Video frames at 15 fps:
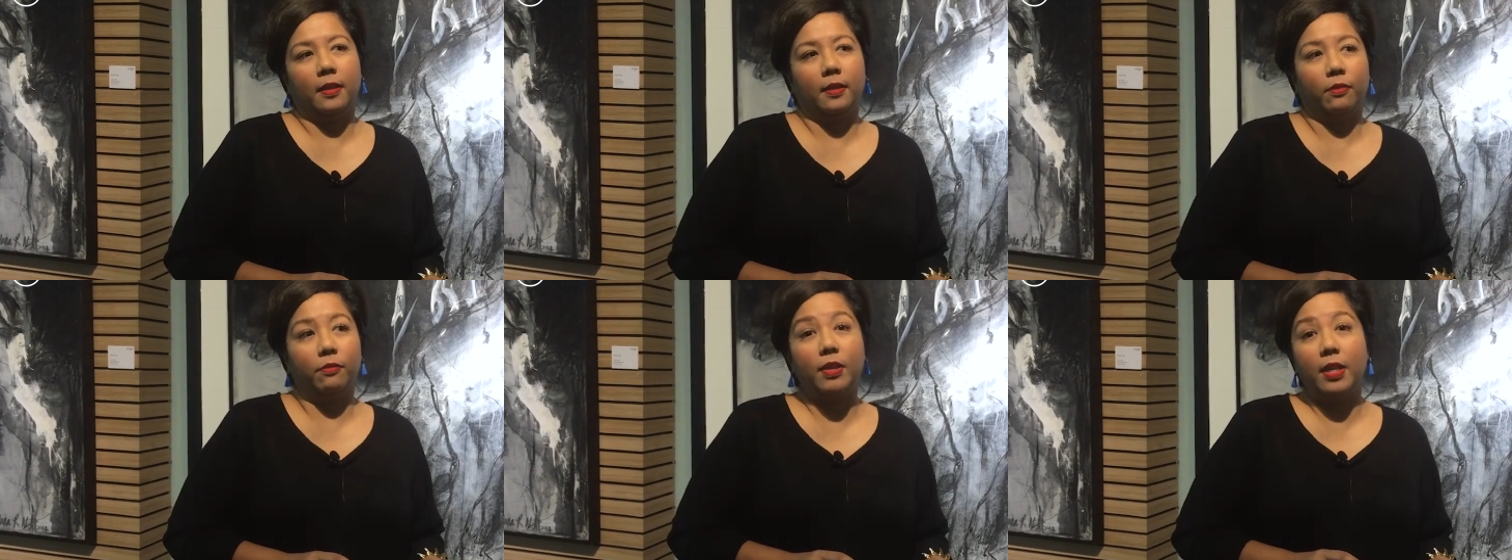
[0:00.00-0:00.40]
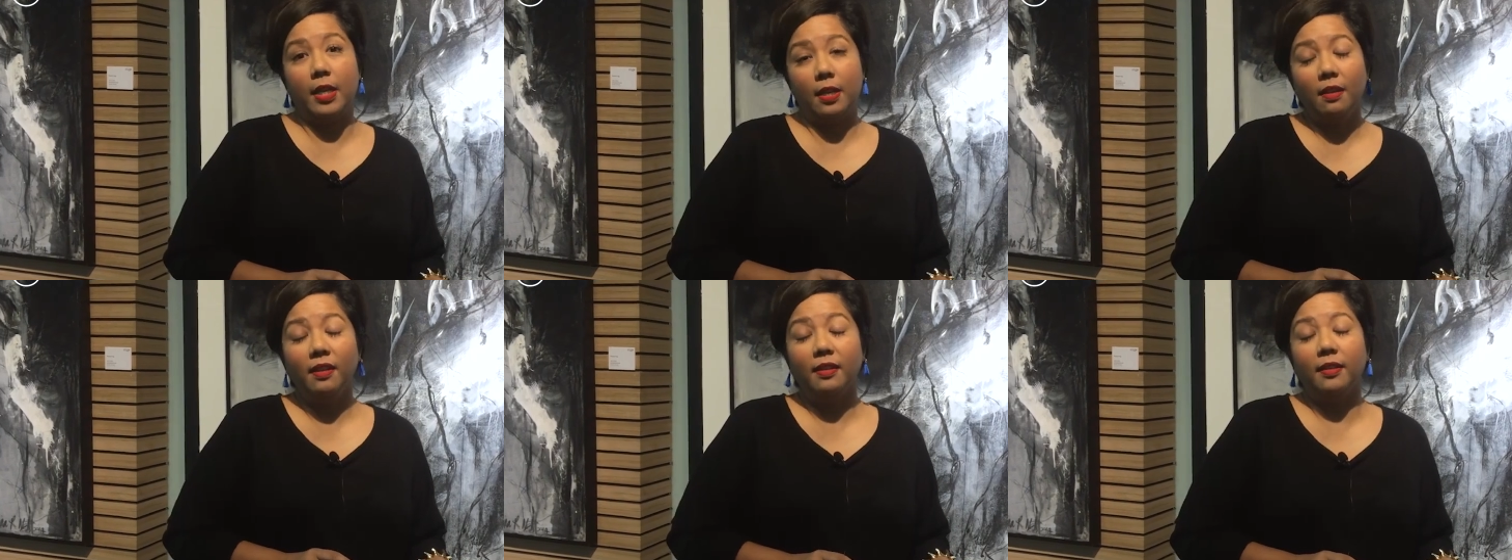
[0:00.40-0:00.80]
Reading
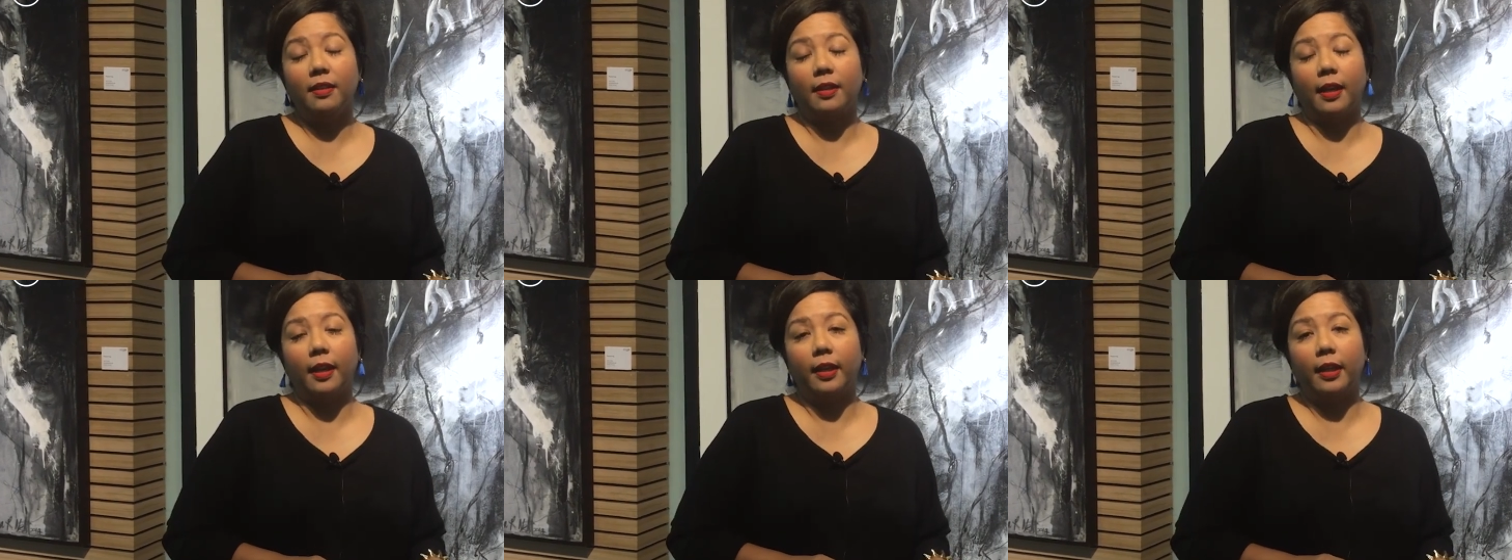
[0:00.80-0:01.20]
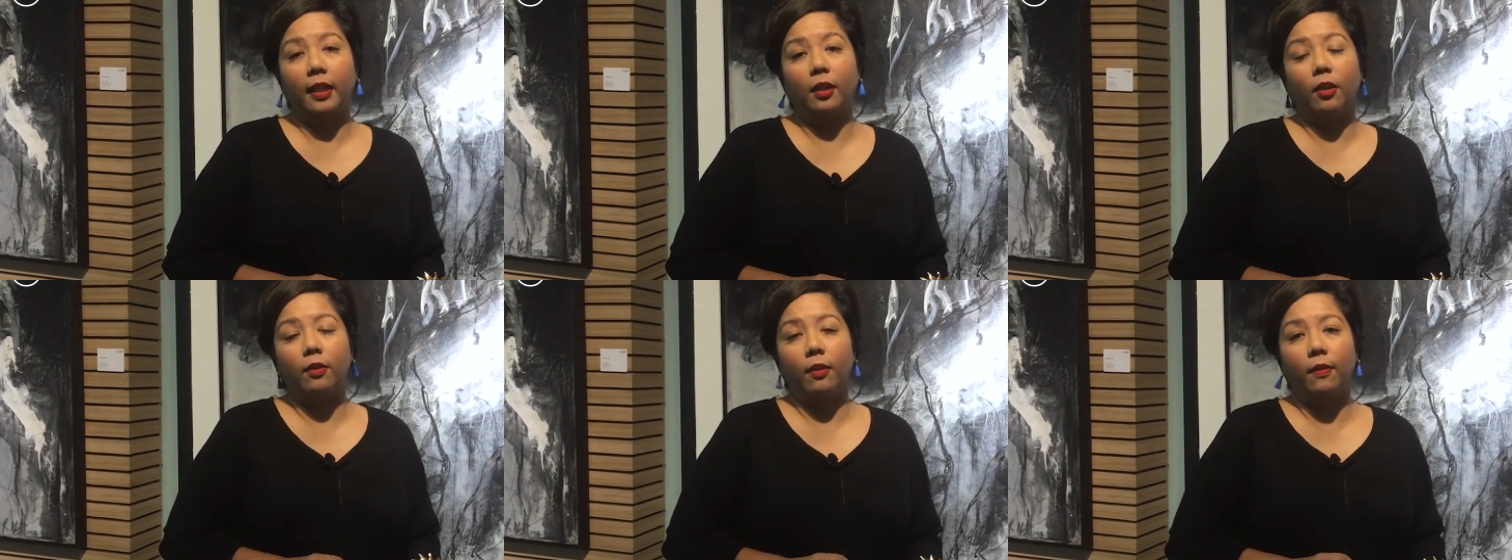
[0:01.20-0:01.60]
and a
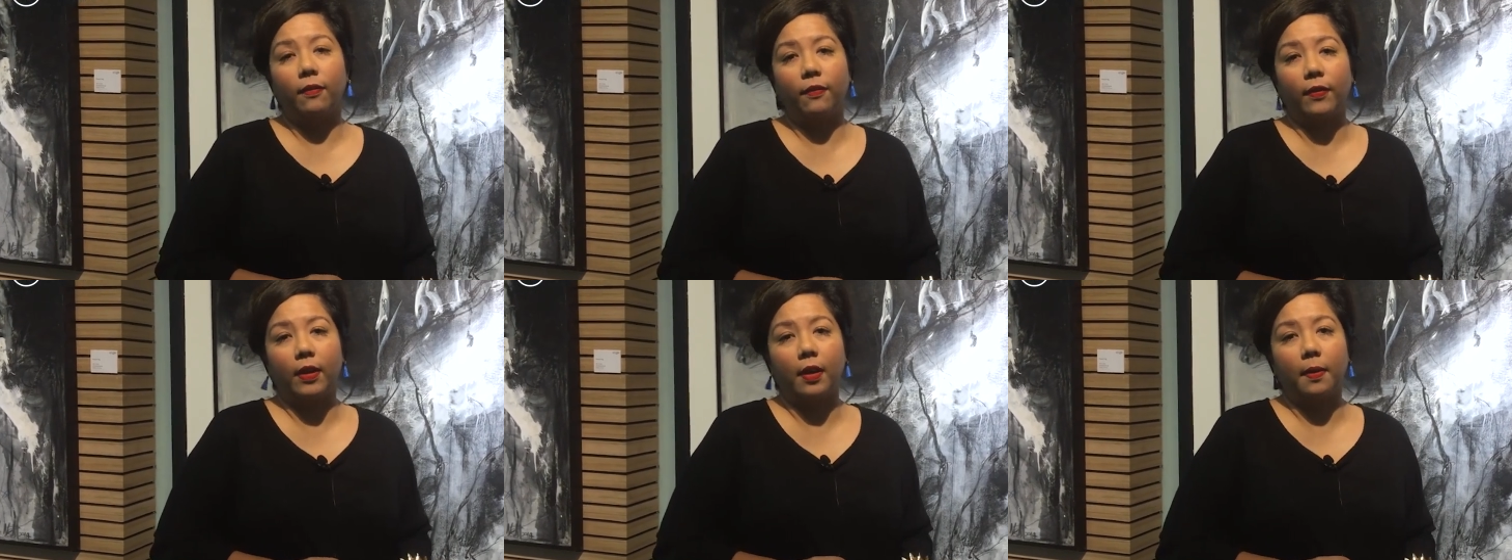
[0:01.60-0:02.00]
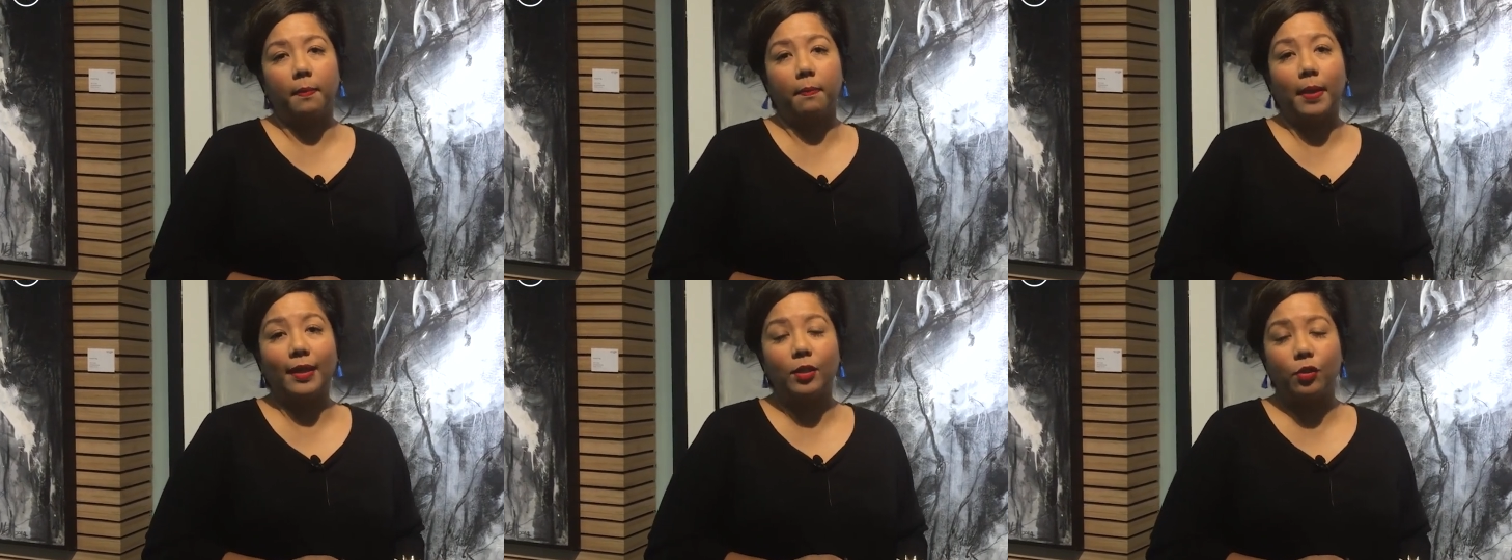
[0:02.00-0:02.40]
lot of
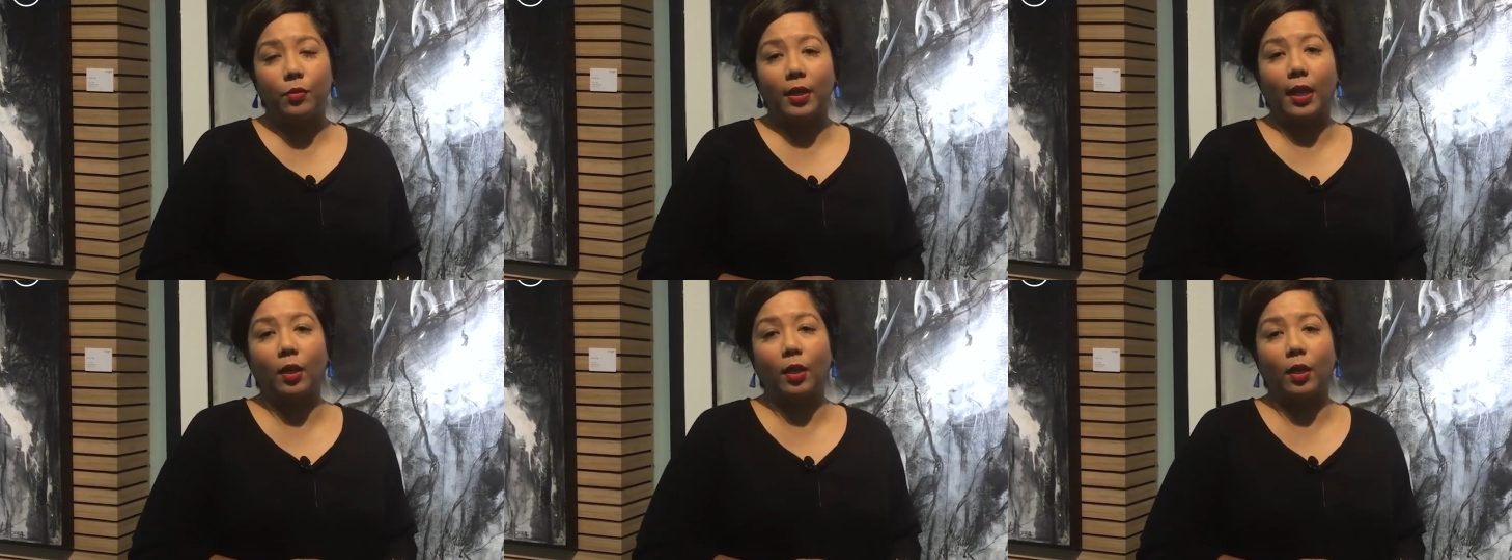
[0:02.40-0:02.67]
mentoring and